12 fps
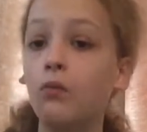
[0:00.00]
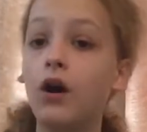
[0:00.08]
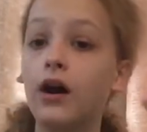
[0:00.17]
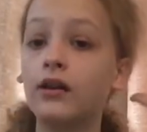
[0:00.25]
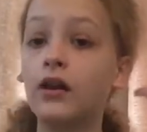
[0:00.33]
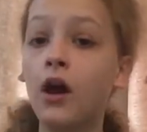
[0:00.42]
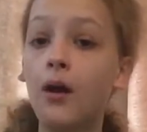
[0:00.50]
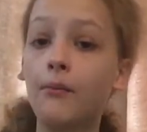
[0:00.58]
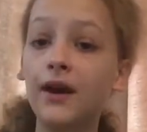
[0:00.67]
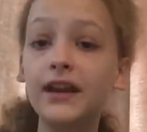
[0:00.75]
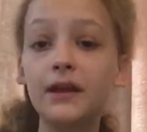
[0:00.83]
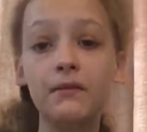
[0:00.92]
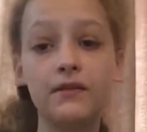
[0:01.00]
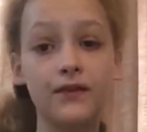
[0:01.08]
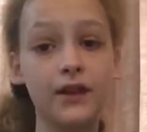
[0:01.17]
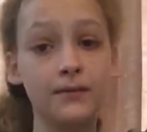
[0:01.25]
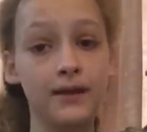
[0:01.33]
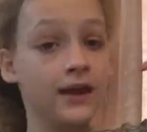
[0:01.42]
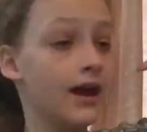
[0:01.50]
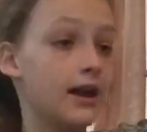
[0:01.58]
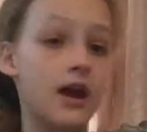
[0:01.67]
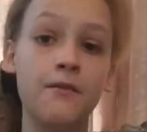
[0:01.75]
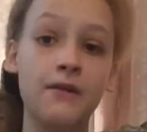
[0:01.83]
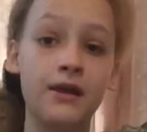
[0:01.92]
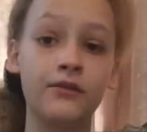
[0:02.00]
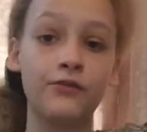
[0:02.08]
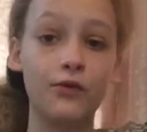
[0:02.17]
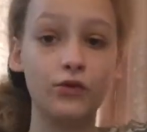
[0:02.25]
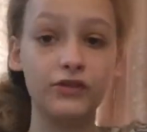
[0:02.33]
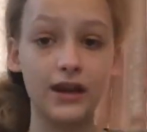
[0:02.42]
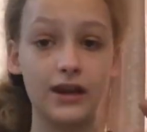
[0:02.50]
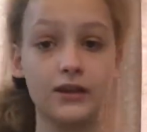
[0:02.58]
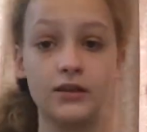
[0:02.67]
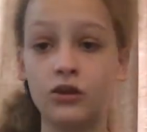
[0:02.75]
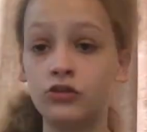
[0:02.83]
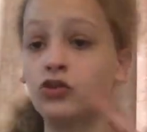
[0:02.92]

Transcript: my name is Phoebe and I'm age 14.